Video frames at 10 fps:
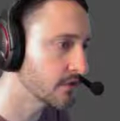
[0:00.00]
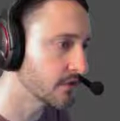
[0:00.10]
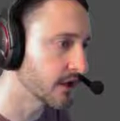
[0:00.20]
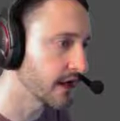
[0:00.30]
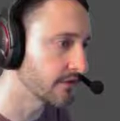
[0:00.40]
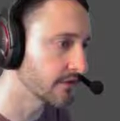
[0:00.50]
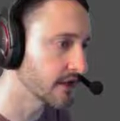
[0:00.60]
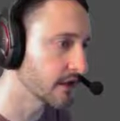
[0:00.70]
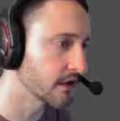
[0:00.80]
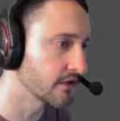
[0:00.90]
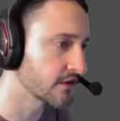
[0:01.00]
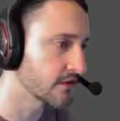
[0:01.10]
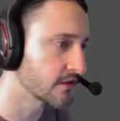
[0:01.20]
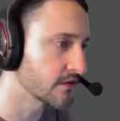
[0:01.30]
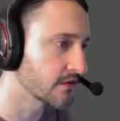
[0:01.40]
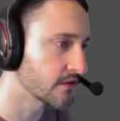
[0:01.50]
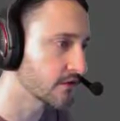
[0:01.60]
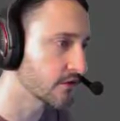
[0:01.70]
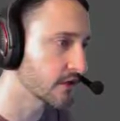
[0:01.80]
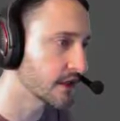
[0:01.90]
So I have key color set to
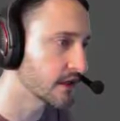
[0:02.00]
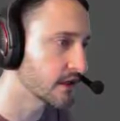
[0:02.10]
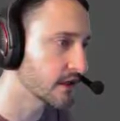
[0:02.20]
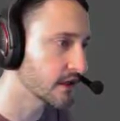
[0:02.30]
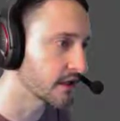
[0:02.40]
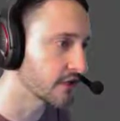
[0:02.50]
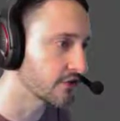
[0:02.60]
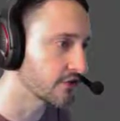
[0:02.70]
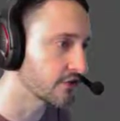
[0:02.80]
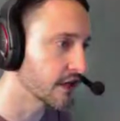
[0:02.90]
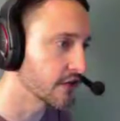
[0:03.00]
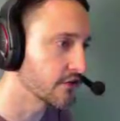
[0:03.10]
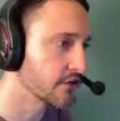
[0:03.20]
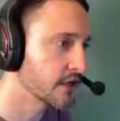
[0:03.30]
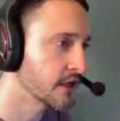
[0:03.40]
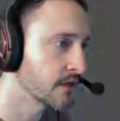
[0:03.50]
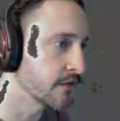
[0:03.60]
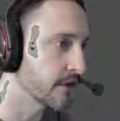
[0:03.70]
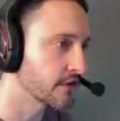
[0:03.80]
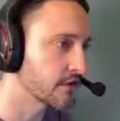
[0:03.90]
green, and I can actually change
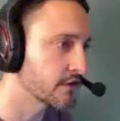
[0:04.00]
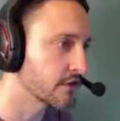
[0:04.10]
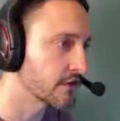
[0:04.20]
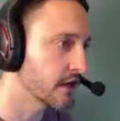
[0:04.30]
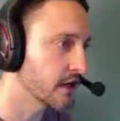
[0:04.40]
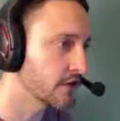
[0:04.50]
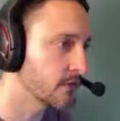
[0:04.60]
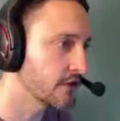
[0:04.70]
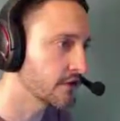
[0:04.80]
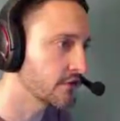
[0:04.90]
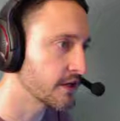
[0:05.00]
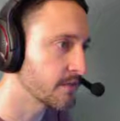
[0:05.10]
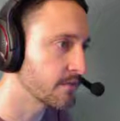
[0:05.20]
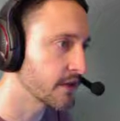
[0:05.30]
this. Here's, you can say, hey, here's my green screen.